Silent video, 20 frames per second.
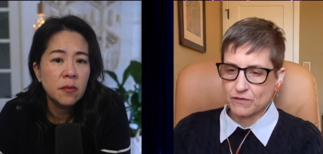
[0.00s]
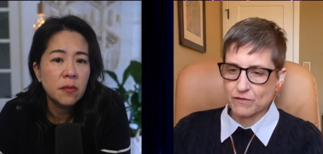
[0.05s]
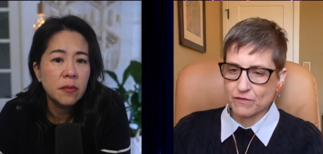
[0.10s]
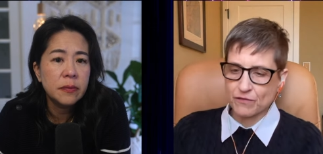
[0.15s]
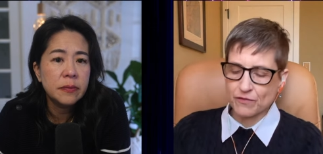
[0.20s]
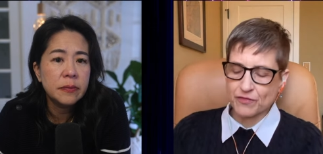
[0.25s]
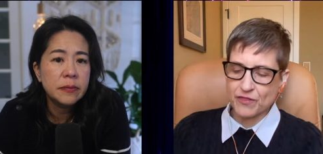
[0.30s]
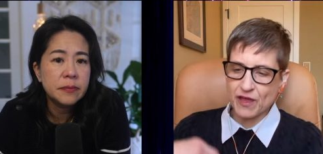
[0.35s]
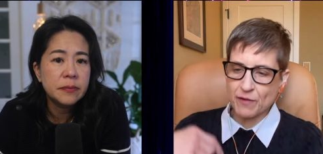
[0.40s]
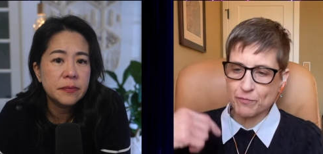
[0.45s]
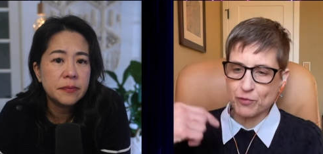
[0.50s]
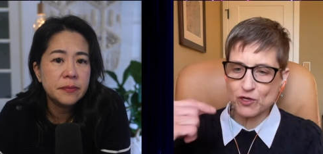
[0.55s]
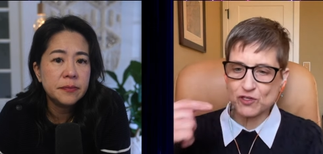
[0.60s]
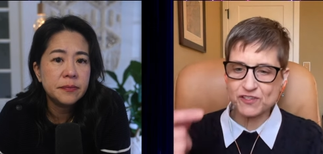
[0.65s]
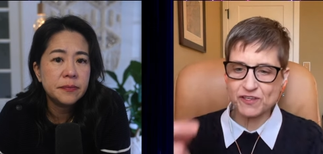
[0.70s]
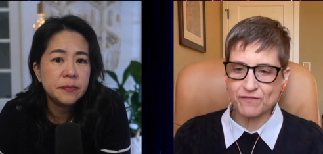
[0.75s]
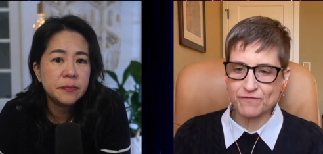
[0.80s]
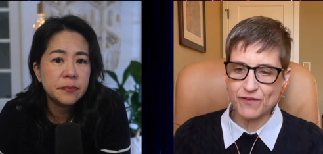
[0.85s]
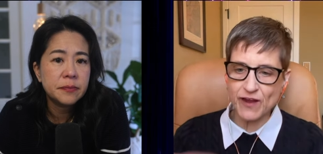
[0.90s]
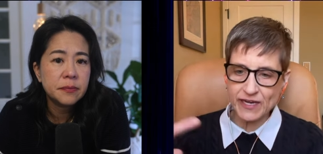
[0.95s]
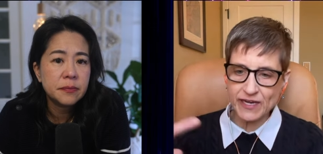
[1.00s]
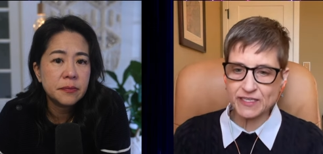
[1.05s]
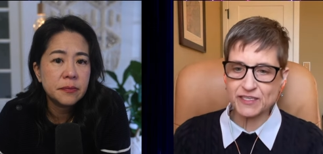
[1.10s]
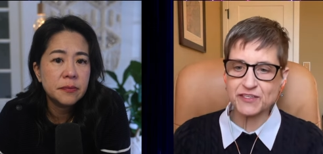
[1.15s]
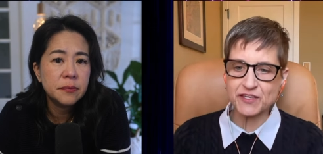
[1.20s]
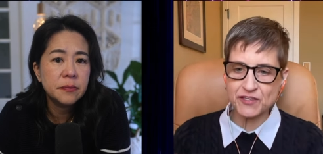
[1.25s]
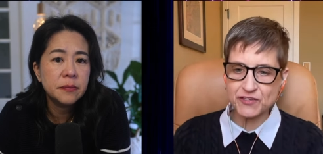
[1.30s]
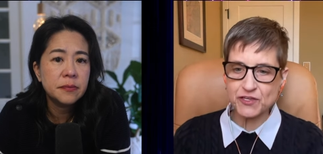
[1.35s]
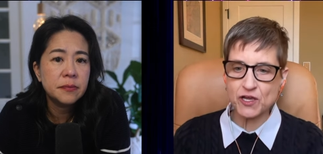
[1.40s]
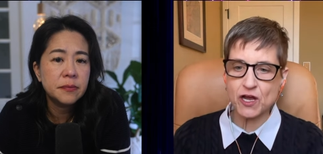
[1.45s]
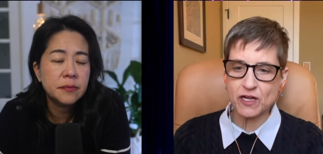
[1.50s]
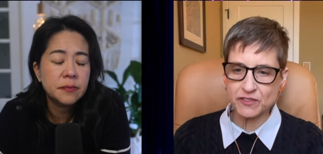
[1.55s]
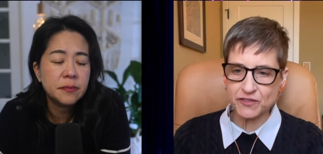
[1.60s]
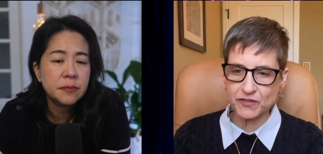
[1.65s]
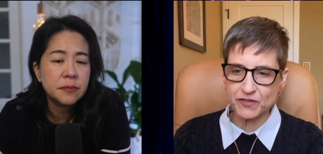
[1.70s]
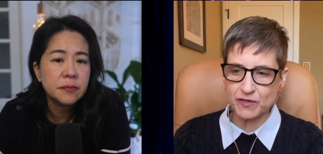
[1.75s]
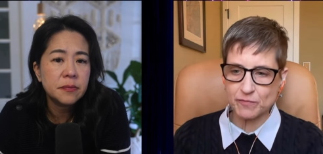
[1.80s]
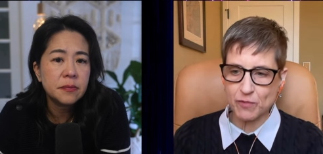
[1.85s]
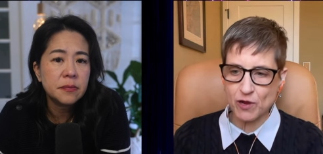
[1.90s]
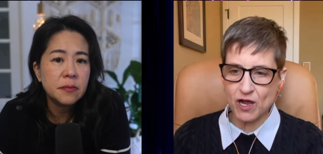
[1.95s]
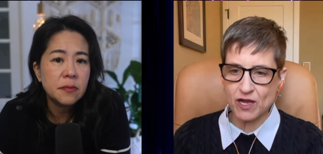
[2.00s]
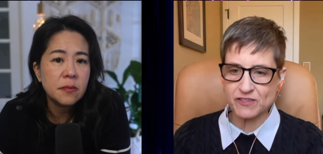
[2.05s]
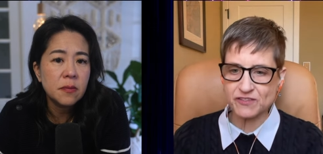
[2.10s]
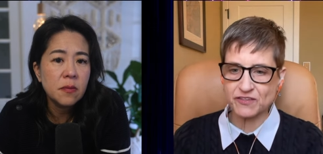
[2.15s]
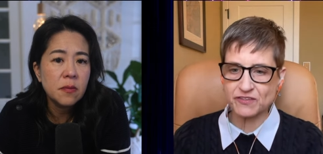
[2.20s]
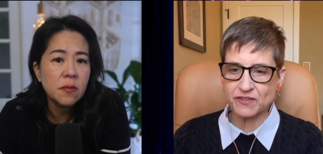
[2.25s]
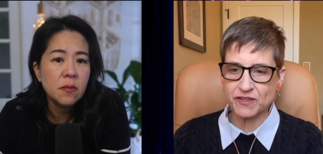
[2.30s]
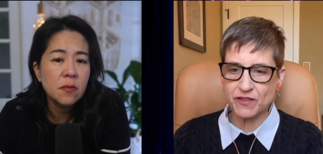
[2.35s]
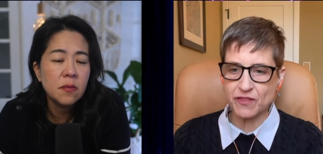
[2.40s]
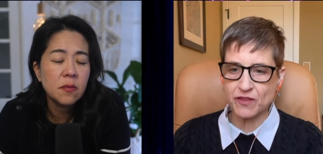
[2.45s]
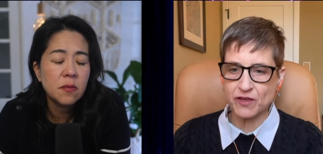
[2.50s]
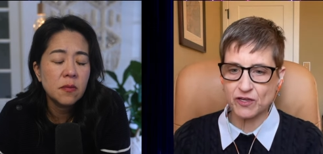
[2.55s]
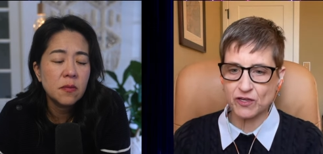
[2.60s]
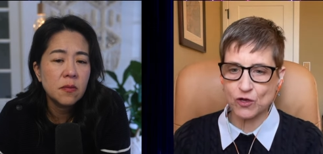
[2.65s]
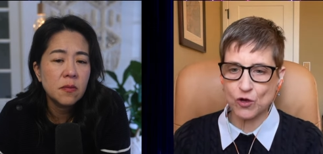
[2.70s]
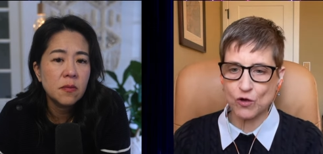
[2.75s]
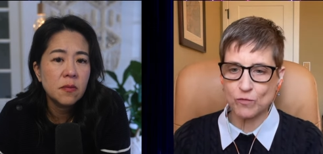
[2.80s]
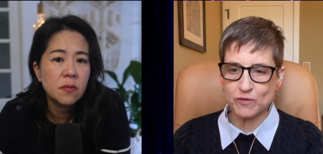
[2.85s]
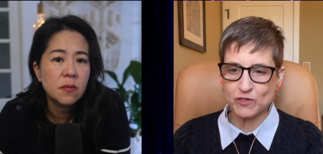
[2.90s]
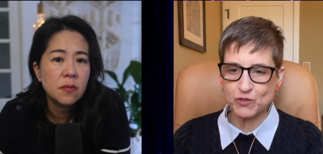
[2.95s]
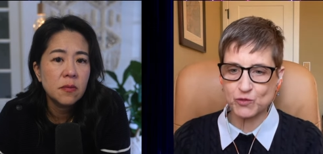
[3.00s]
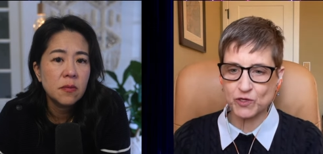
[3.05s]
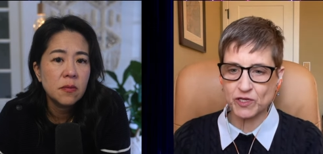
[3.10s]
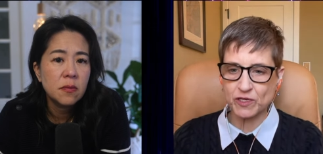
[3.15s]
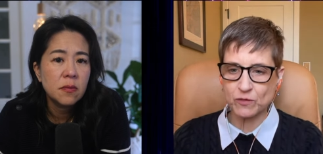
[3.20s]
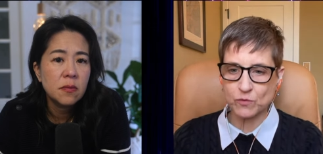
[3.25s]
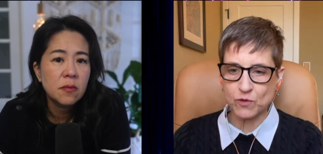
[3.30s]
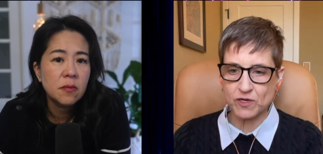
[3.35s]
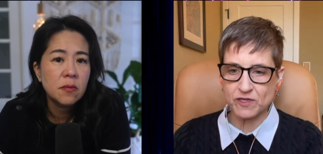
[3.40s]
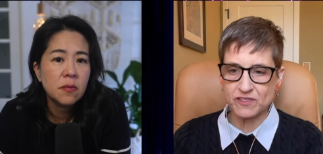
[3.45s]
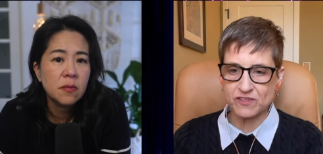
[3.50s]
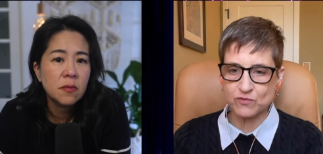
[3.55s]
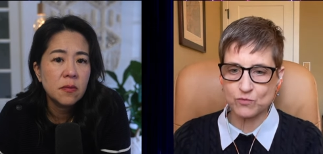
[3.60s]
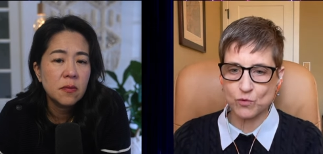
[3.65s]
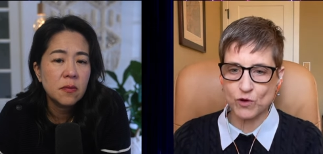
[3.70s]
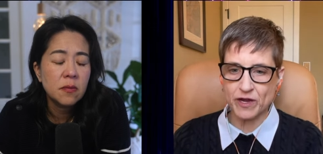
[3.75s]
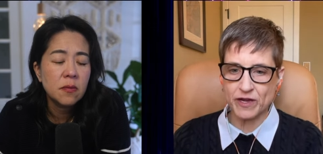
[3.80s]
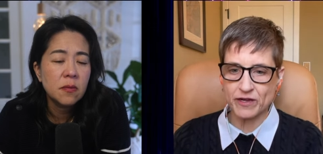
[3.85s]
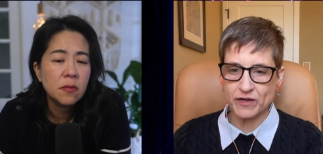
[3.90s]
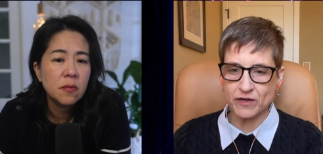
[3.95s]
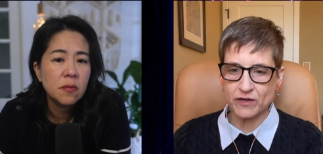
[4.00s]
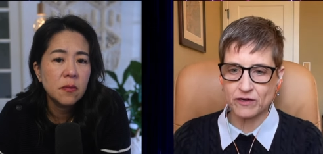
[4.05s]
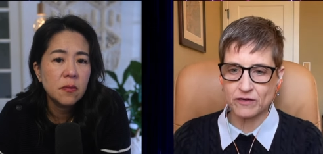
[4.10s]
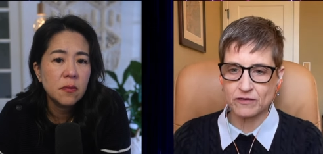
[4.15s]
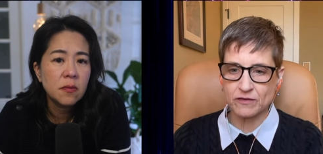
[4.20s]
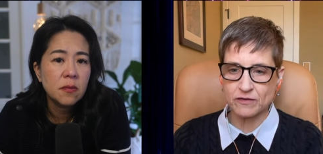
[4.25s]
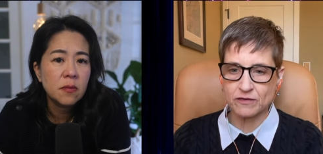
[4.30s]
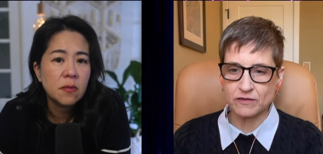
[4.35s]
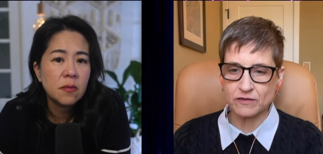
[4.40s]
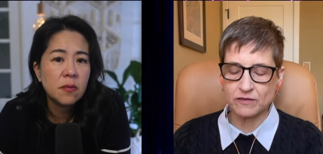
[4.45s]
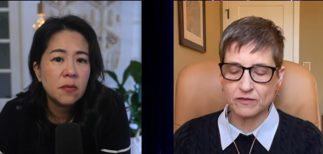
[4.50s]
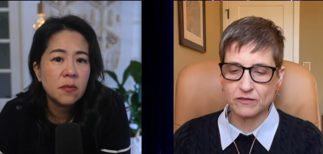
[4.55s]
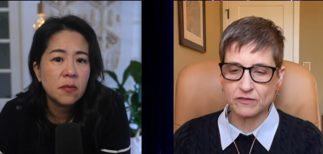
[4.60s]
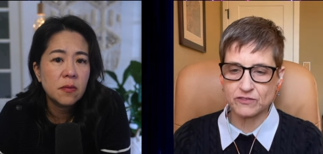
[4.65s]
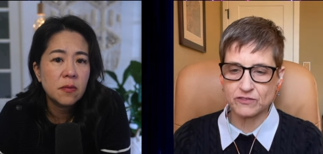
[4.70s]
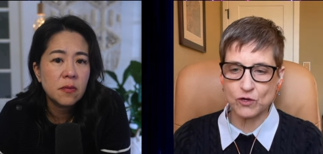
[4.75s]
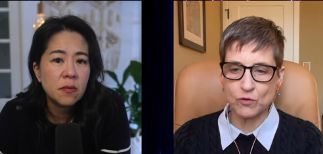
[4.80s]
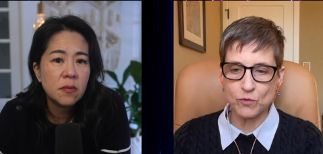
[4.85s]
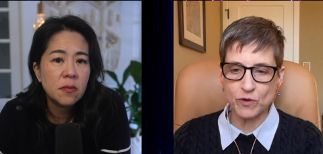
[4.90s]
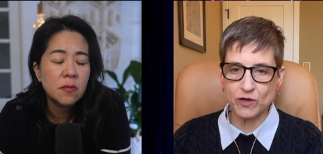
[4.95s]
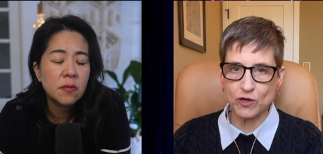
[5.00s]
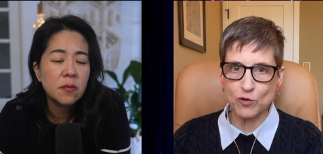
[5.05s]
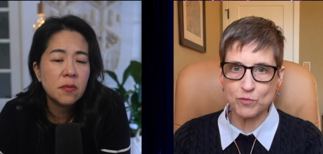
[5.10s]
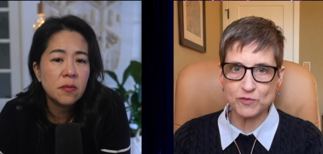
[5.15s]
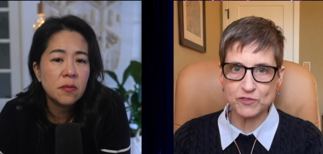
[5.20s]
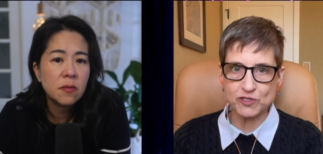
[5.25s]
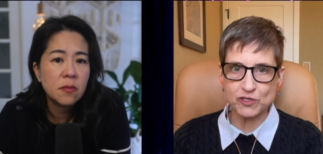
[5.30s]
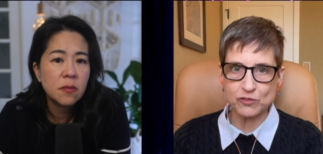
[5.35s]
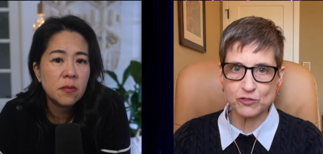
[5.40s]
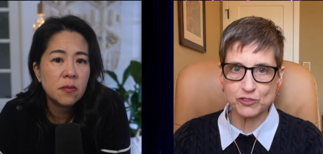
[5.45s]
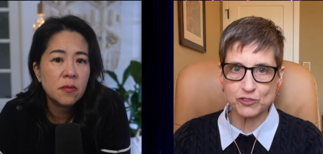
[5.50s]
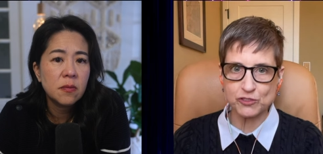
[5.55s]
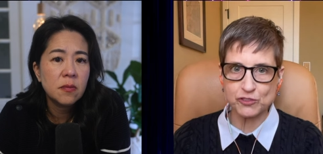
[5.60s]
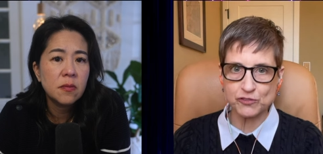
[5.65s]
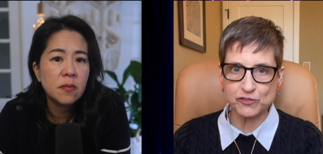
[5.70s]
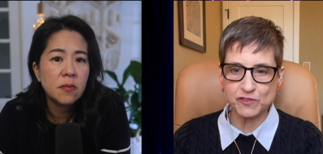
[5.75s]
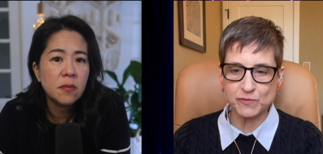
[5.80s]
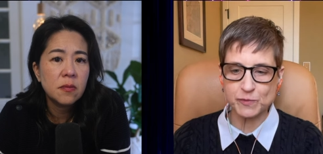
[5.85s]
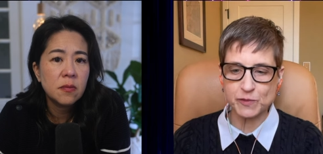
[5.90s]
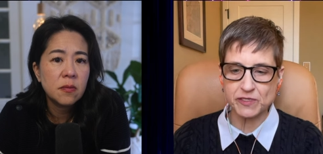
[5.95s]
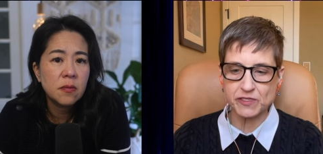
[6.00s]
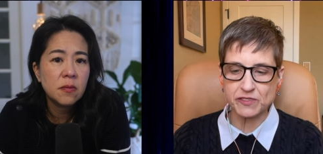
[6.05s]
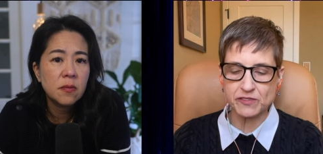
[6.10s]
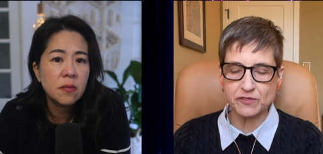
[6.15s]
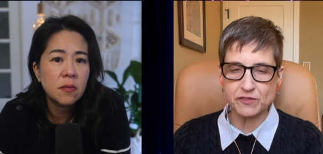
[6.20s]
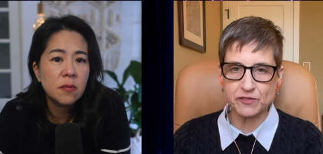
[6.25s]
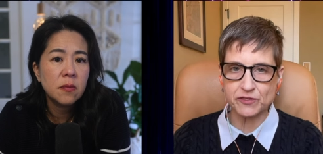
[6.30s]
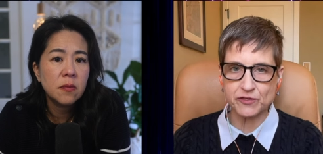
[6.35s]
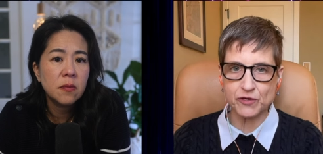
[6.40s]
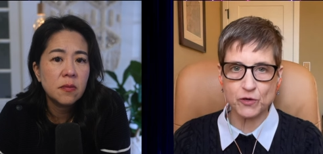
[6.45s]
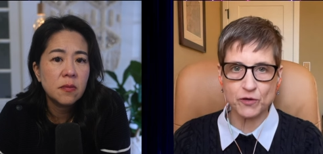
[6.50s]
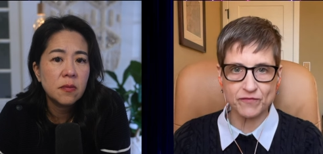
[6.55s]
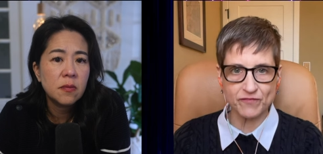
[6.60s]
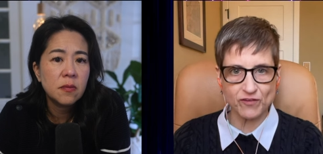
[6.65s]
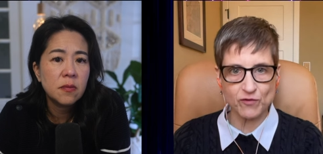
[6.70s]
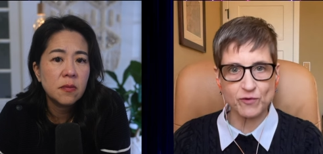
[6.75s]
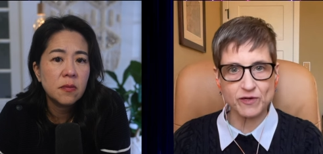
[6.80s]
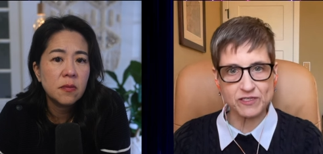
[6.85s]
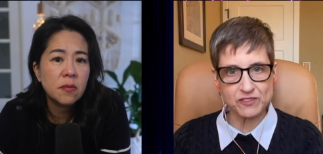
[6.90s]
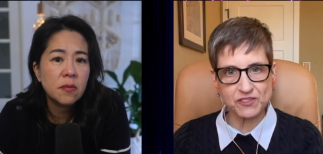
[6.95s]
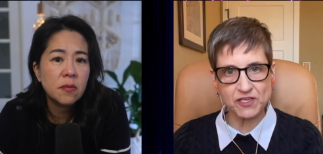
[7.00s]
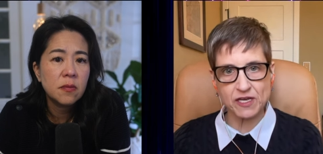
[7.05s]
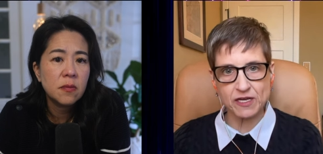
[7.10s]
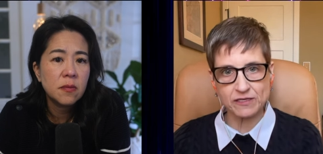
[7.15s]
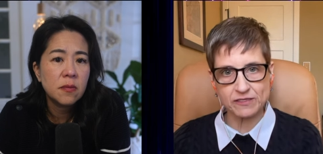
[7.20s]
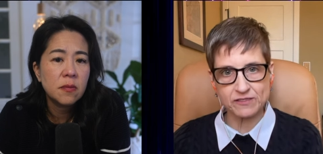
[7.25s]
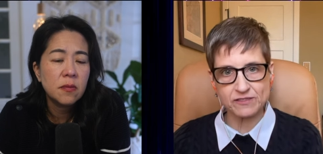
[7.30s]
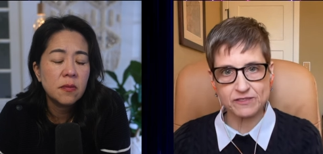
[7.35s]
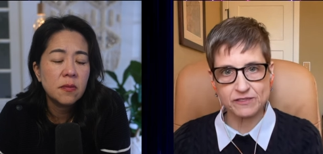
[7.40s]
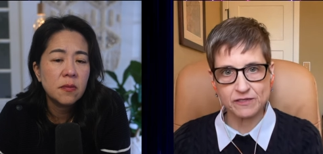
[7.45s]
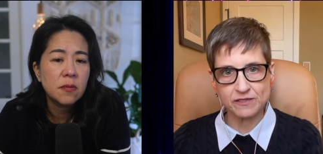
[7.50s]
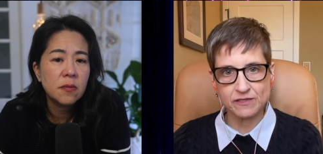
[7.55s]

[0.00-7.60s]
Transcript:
Speaker 1: that person finally did talk to their boss, and then the go between was wear don't wear open toed shoes, but you don't have to wear socks.